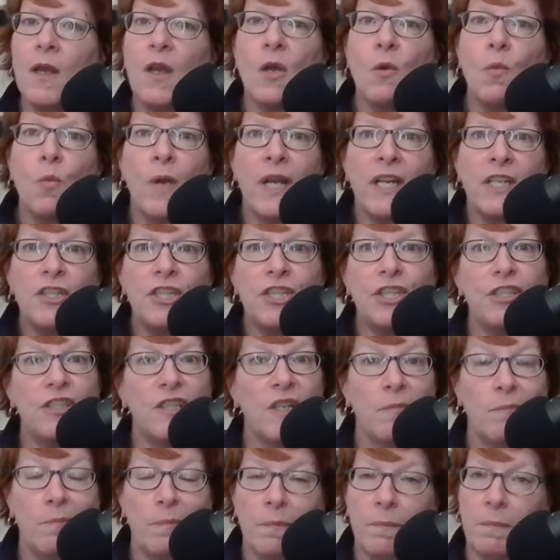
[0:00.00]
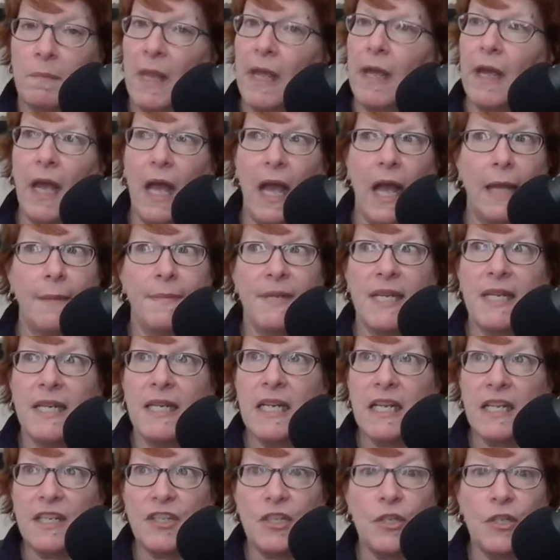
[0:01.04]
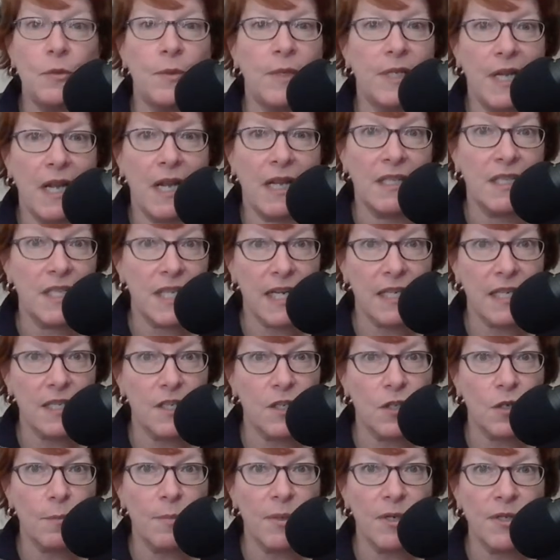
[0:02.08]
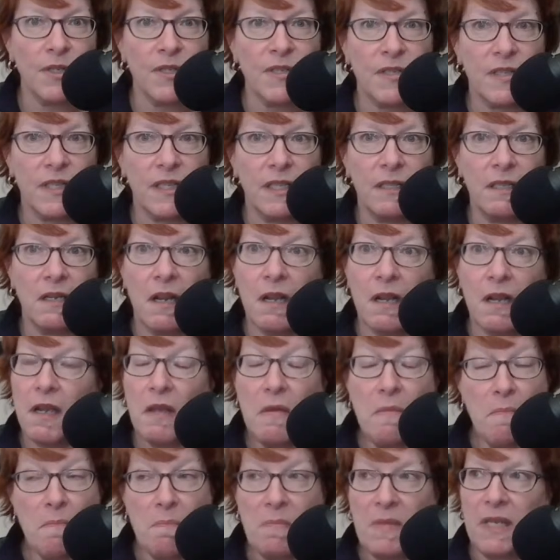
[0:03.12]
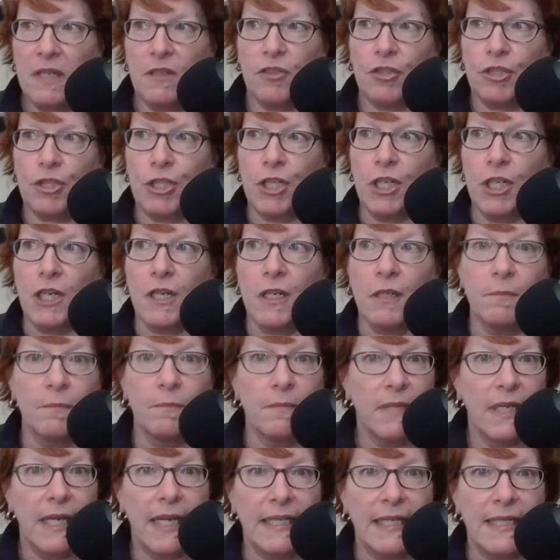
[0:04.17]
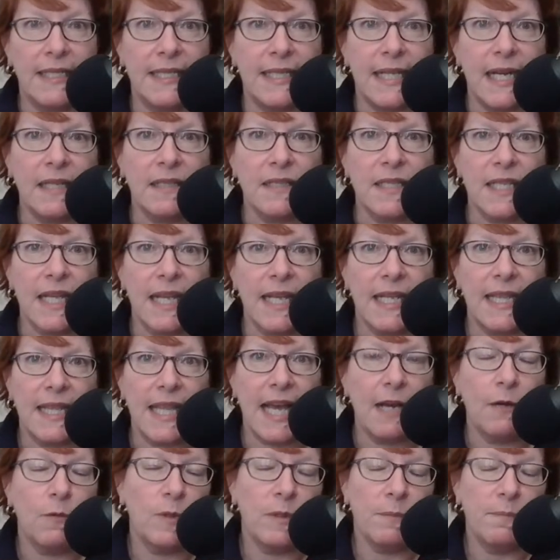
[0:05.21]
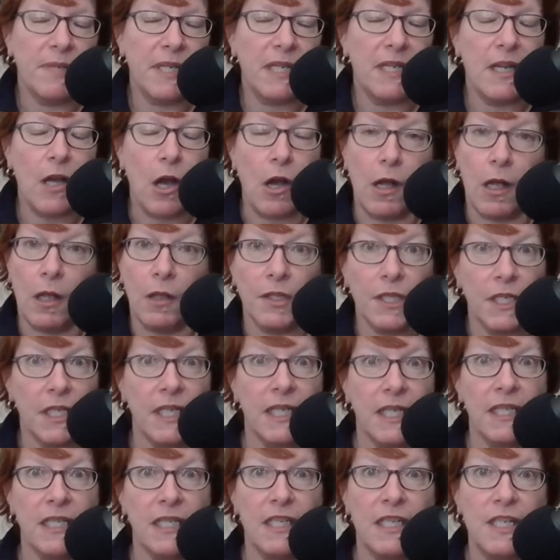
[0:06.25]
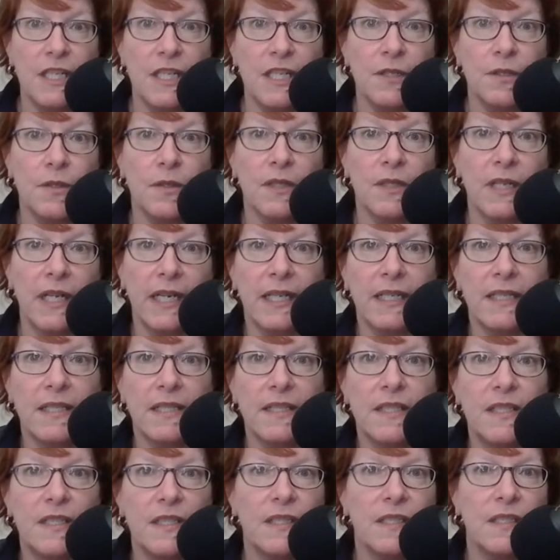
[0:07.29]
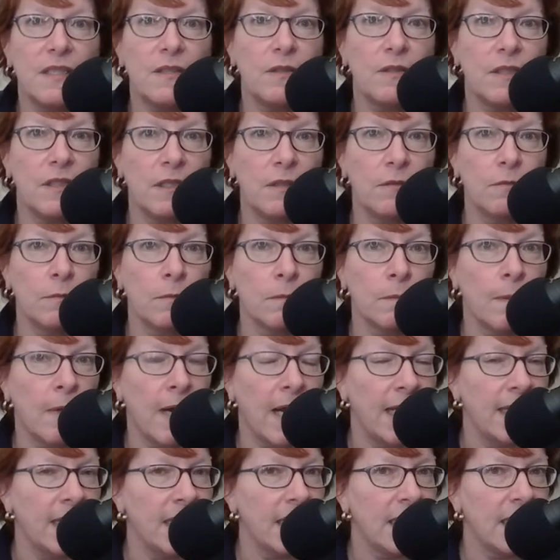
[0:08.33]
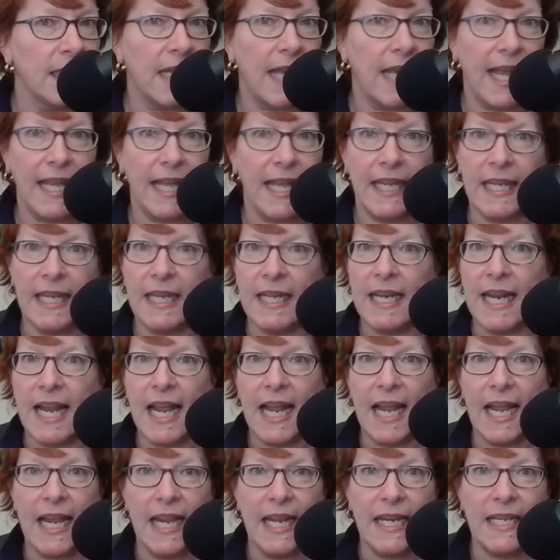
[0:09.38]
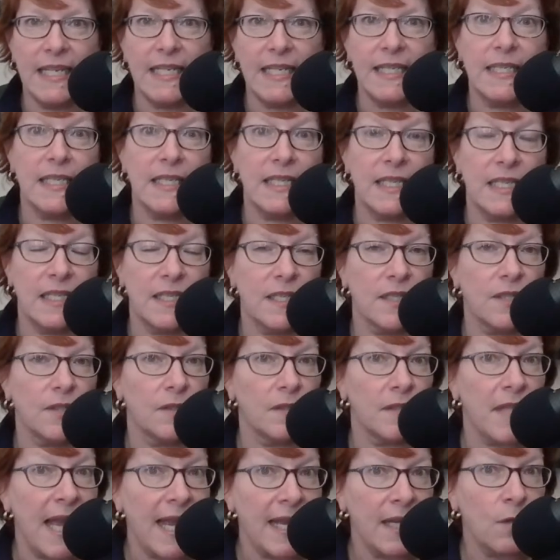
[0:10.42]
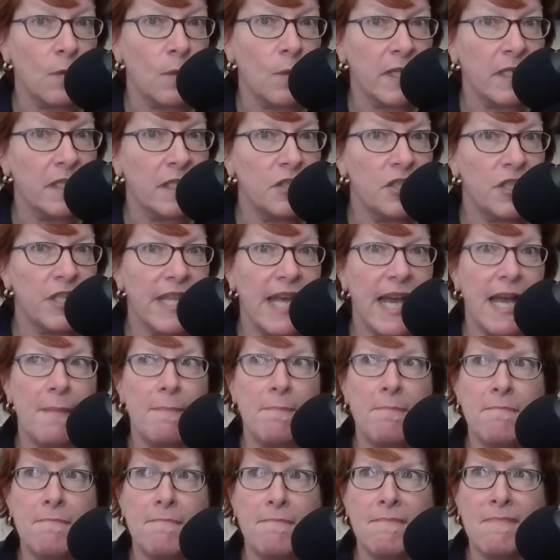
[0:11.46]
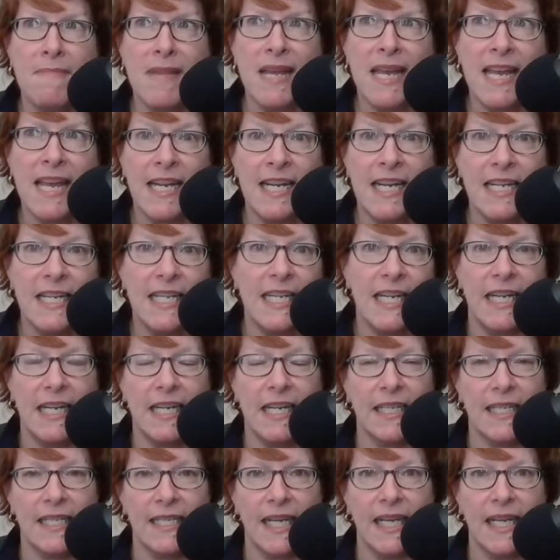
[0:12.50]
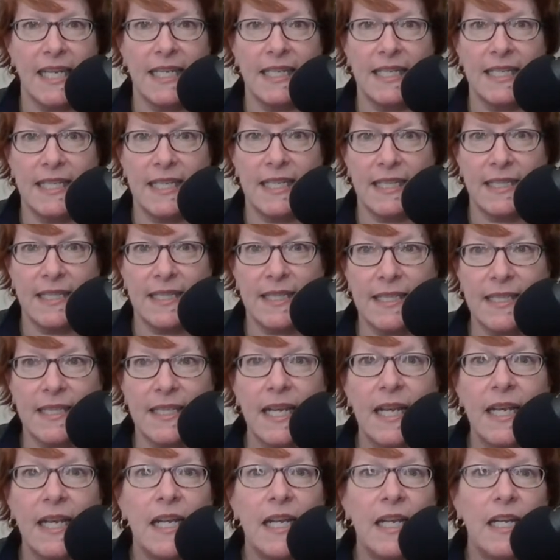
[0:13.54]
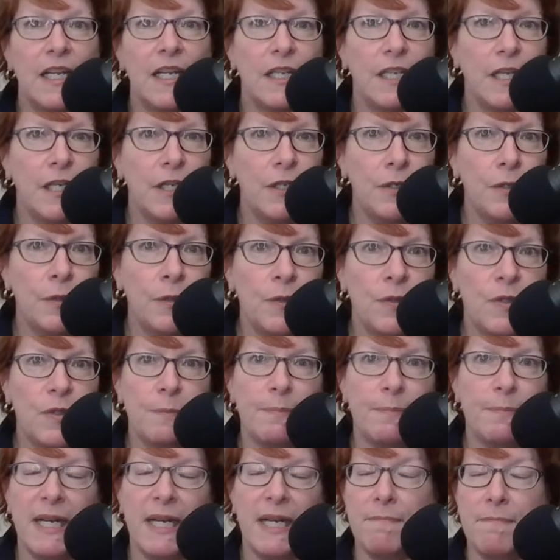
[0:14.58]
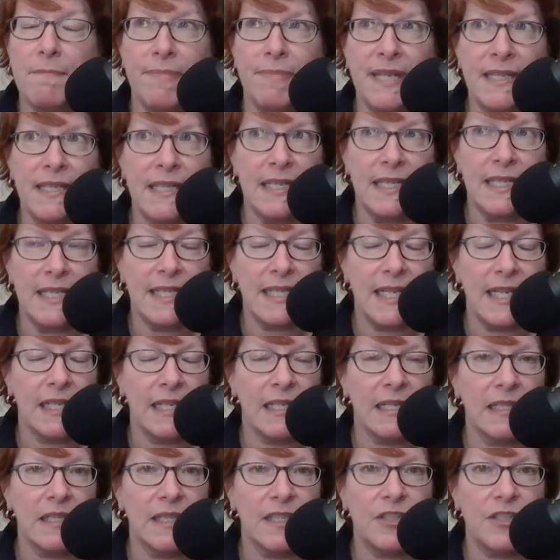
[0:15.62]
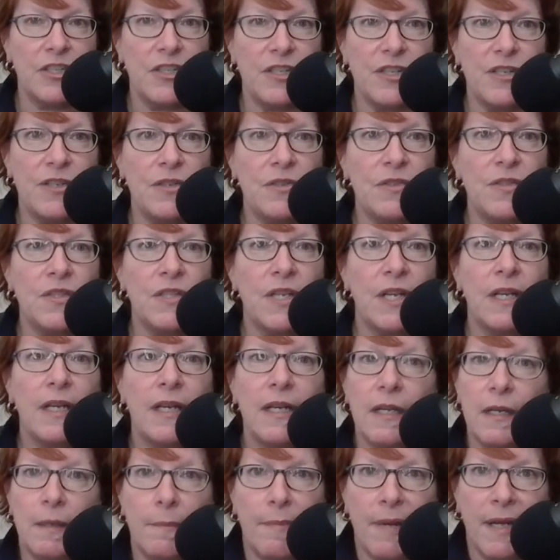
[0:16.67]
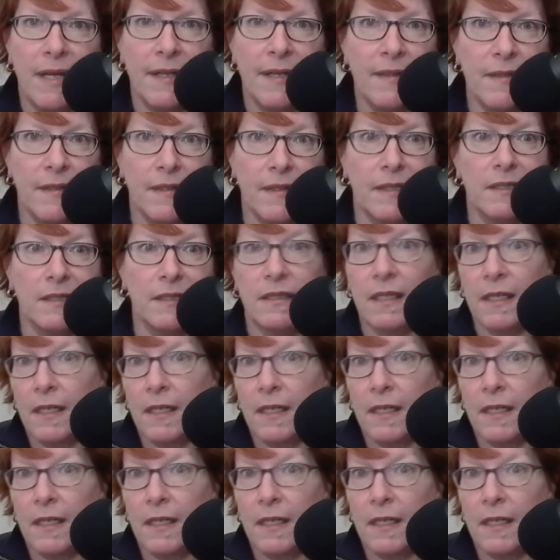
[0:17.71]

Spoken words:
Which, I mean, to a non-technical person, sure, it sounds like that would be all you need to do. It's writing in a statistical language that many data scientists use, many business analysts use, Python.